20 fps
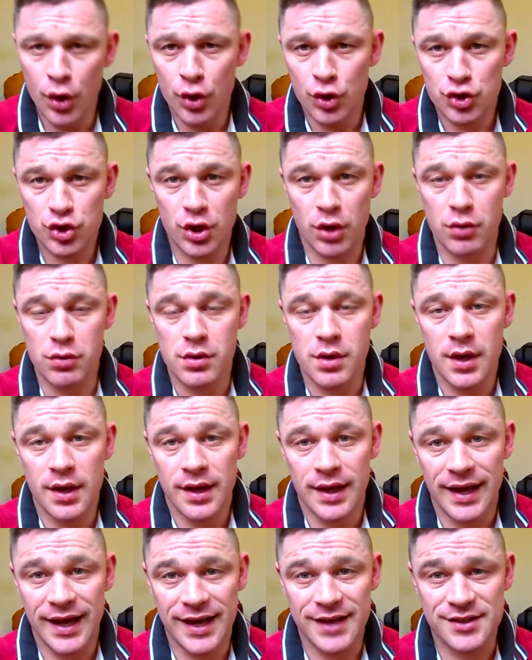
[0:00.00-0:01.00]
So,
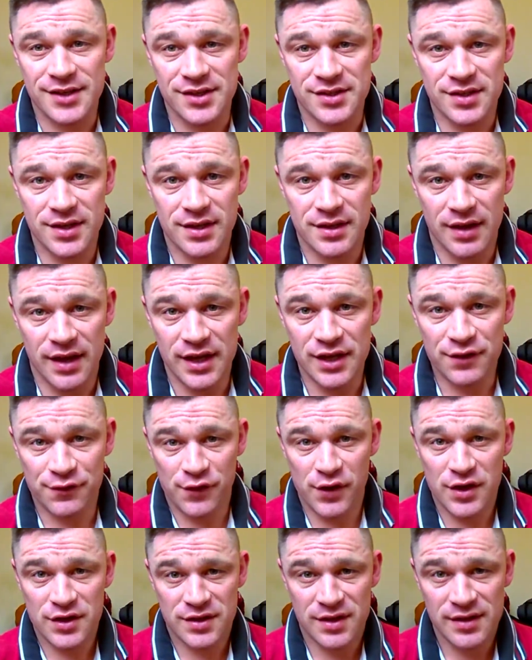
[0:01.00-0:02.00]
as I said, it's
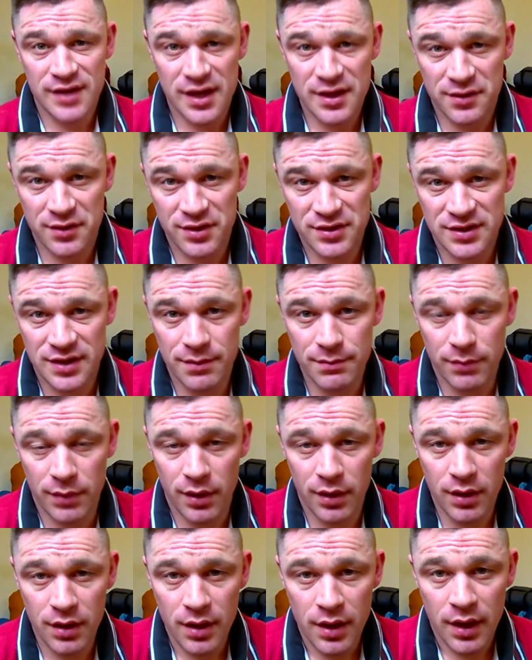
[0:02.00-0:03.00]
Thursday the 8th of
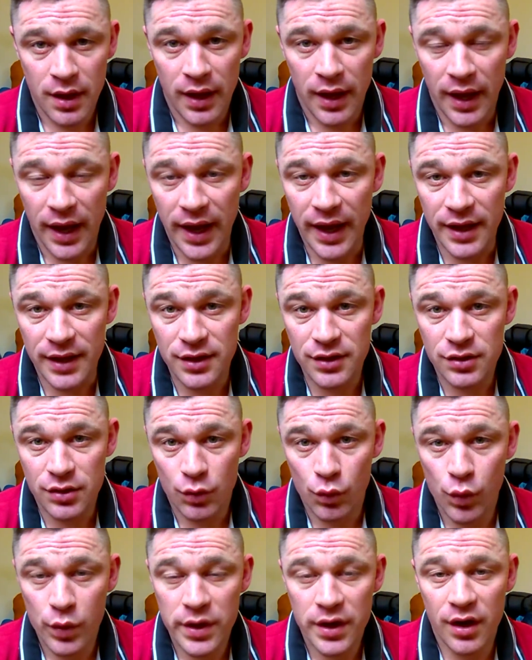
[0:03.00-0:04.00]
December. And
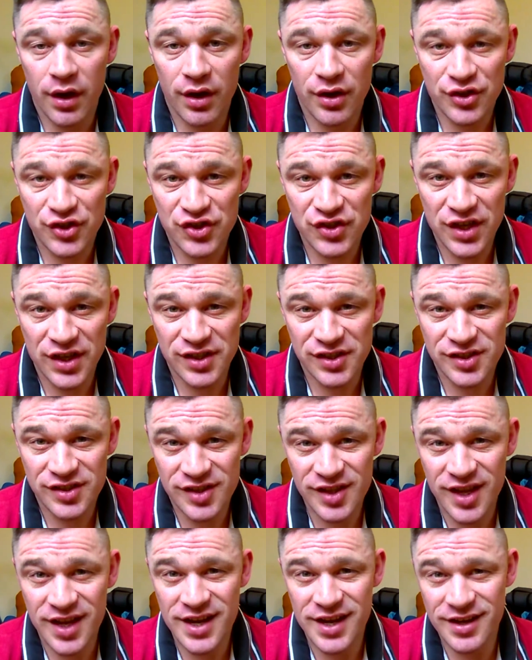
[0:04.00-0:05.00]
we are
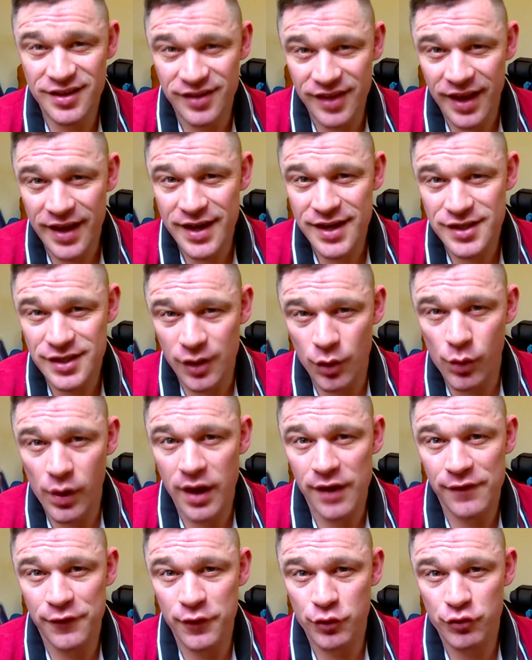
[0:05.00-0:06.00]
16 days
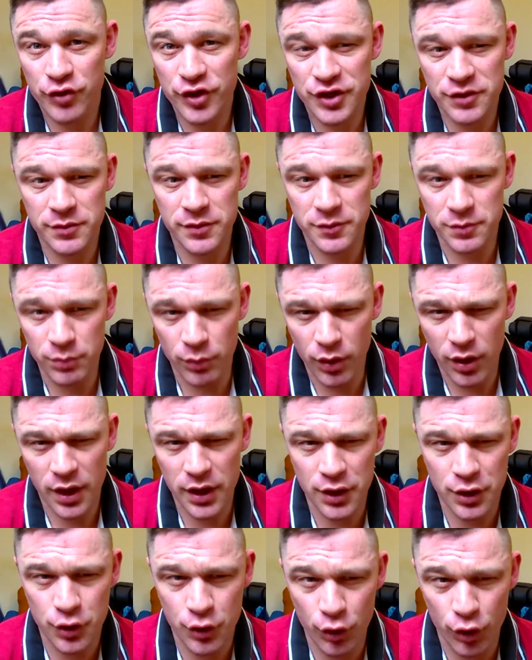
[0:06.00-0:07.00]
away from Christmas. My
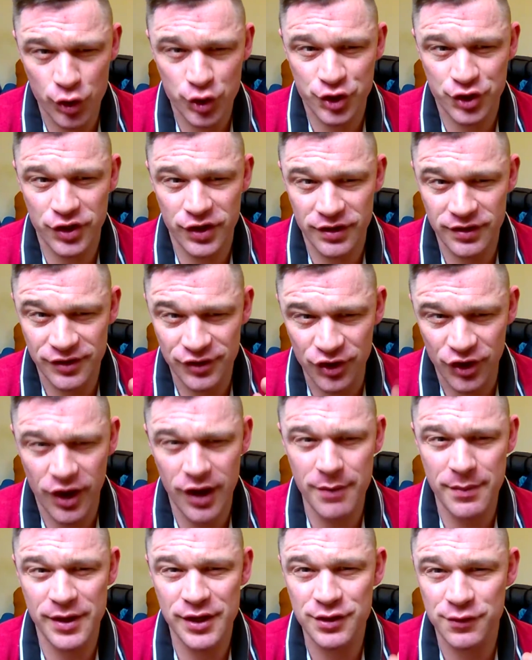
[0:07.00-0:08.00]
gosh,
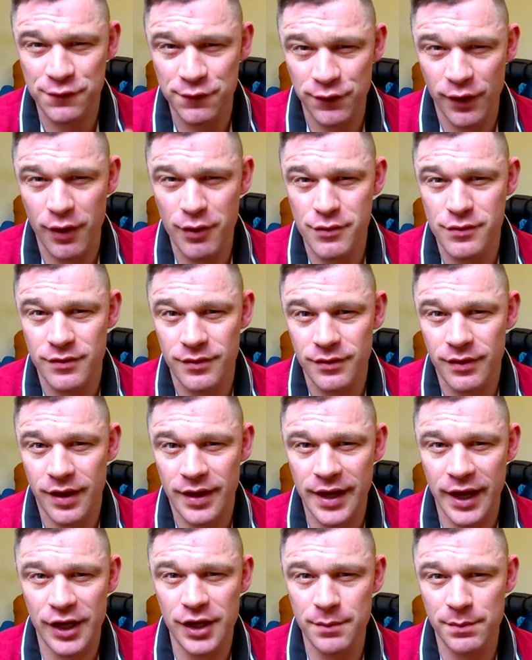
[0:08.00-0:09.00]
time has flown. I
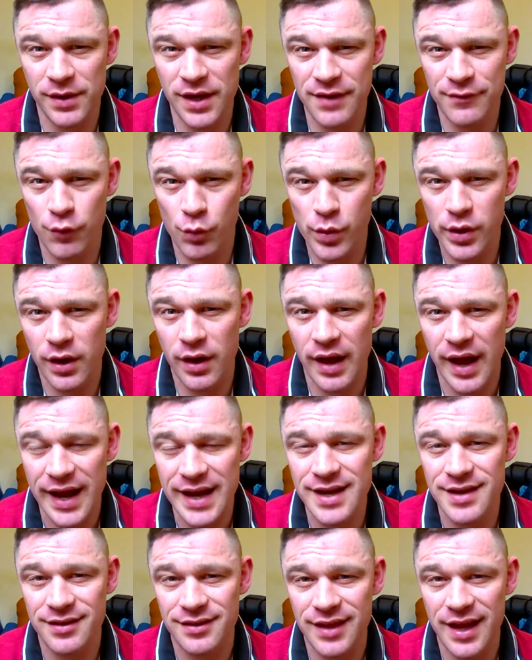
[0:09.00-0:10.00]
cannot believe it. We are
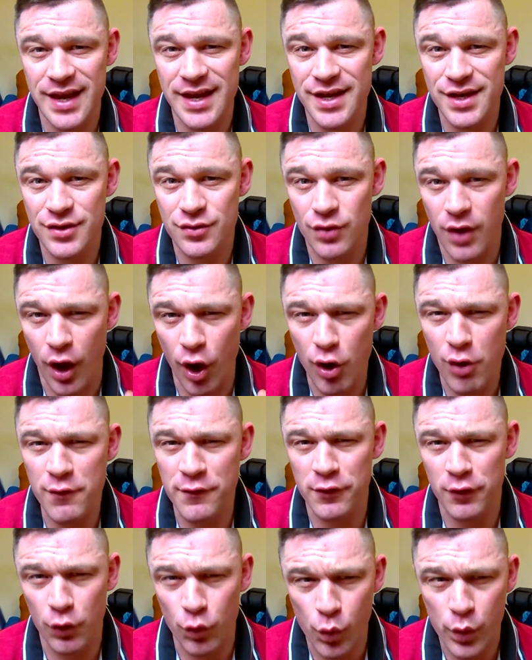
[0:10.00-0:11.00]
8 days,
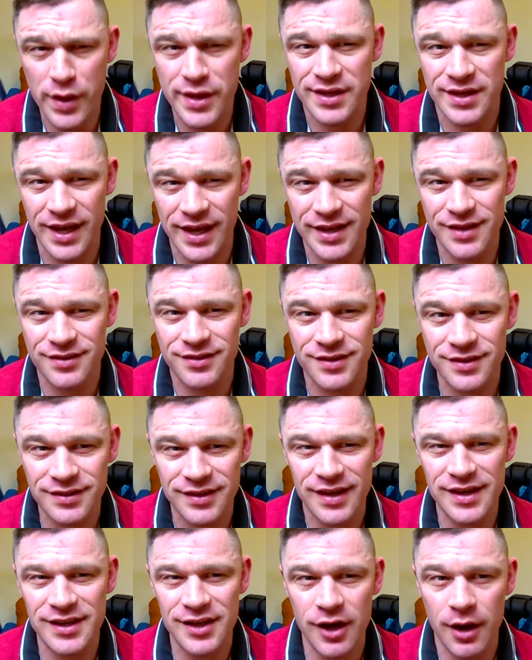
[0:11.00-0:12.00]
over a week into
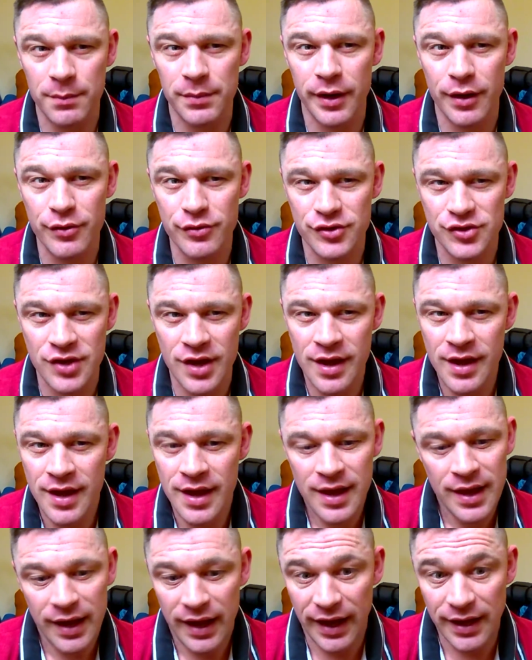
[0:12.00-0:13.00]
daily uploads.
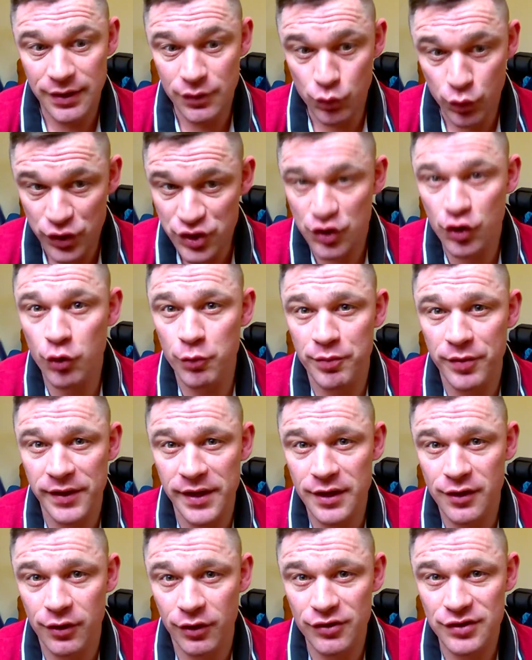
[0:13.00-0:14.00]
And we're still
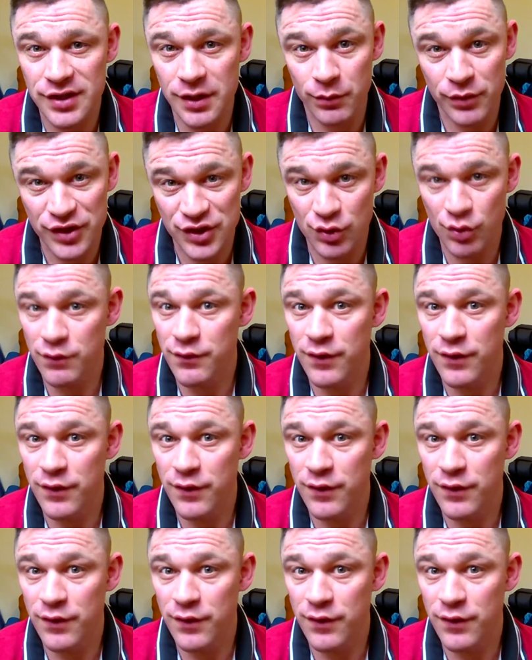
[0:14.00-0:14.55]
bringing content. We're still